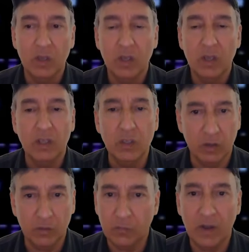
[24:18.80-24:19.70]
You're going
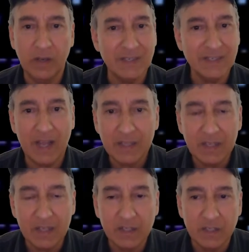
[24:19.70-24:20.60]
to find this
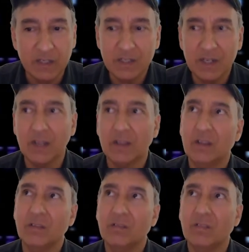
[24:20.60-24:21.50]
is not,
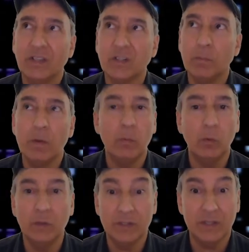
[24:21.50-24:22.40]
like some people
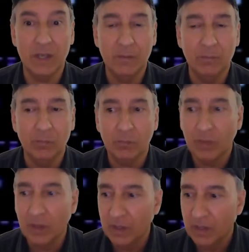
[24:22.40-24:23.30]
always say,
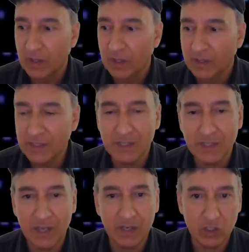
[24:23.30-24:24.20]
this is
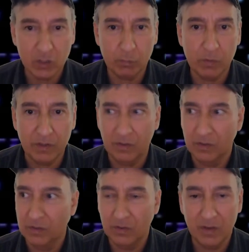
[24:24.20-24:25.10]
not a sprint
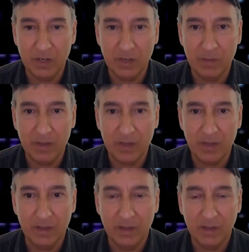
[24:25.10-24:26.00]
on eBay,
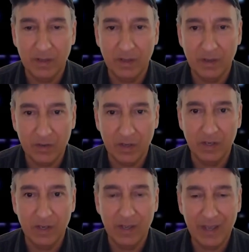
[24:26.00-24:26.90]

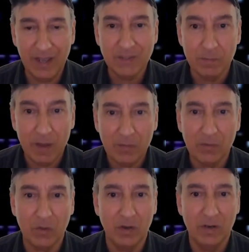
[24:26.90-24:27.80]
okay? It's a
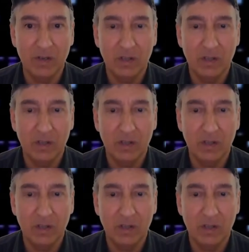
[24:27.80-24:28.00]
marathon.